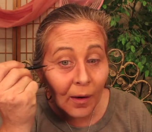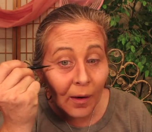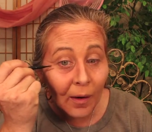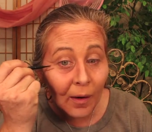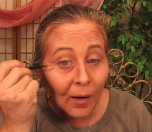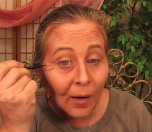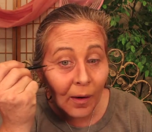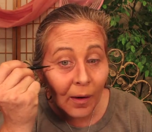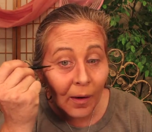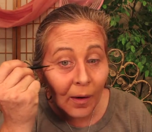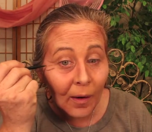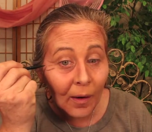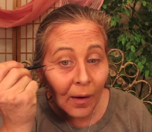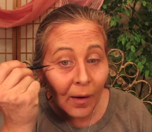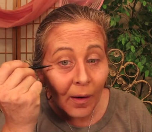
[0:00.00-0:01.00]

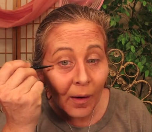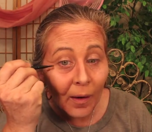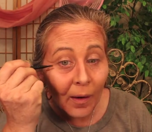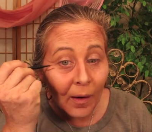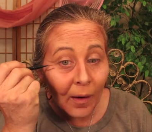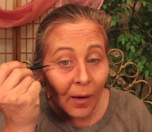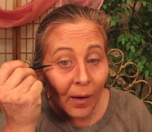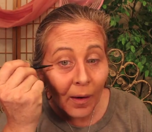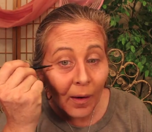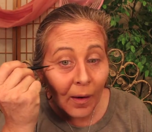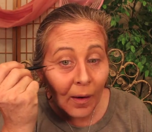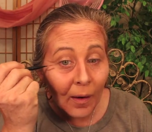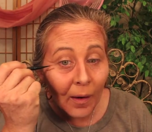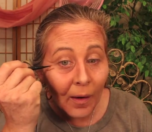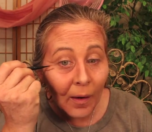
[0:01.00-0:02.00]

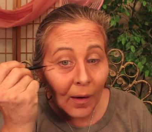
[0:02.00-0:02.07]
[no speech]